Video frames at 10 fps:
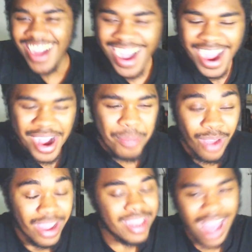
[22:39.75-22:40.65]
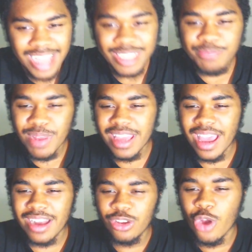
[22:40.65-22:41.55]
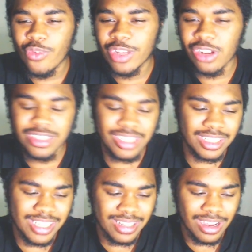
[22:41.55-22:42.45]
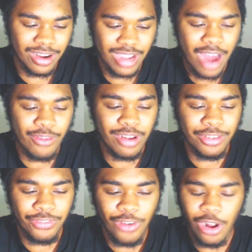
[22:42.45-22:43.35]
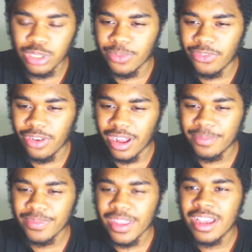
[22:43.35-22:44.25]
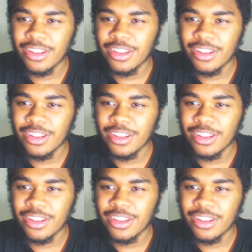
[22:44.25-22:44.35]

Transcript: But he has been getting good results this season. We can't really fault him for that.